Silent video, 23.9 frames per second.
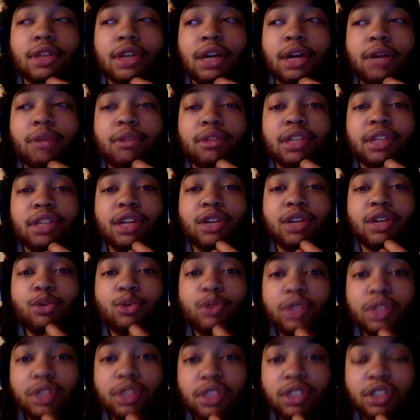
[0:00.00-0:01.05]
I was like,
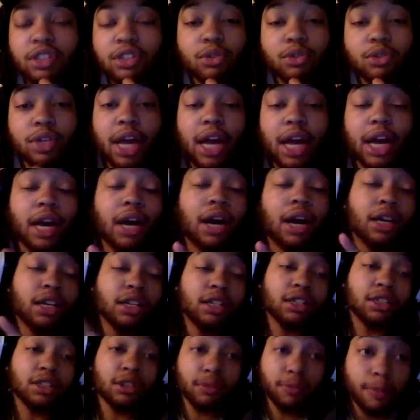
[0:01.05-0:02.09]
who is this dude? Nah,
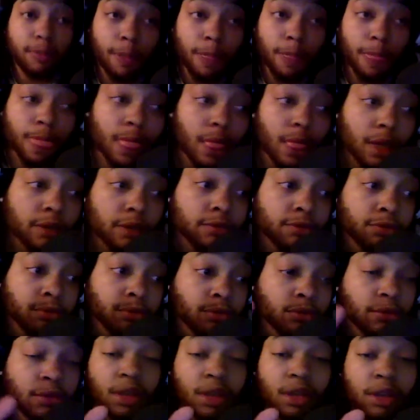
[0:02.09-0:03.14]
honestly.
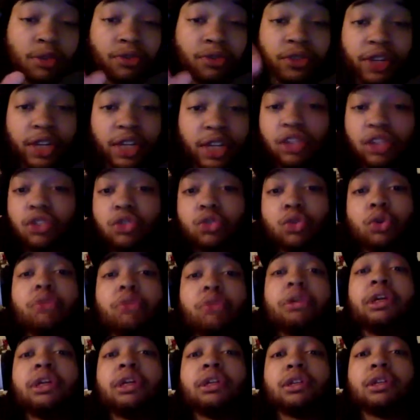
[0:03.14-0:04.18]
Forget the
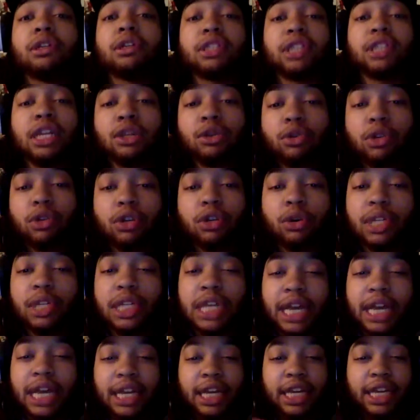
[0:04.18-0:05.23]
scoring, because I know he always
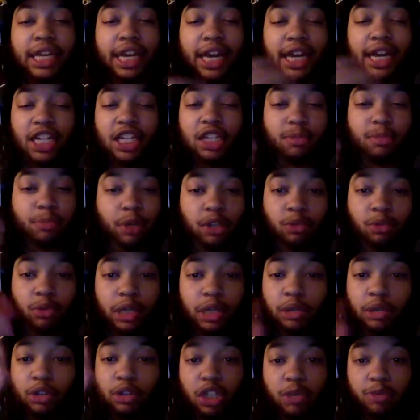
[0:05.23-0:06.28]
had that. He had his spurts where
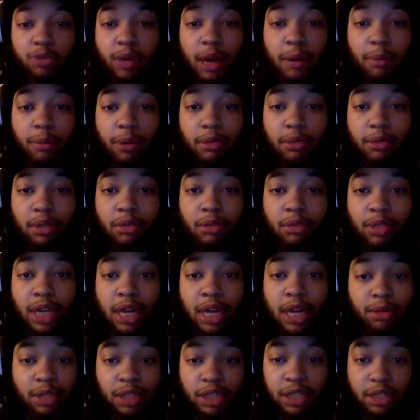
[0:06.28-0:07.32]
he would just pop up
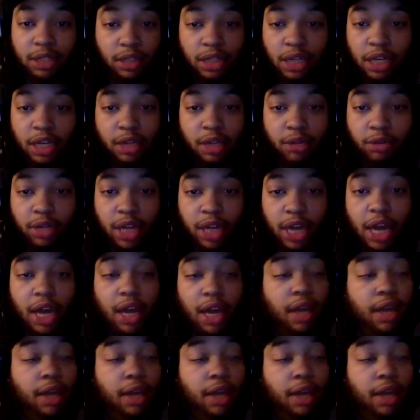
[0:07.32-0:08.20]
sometimes, and then he would not.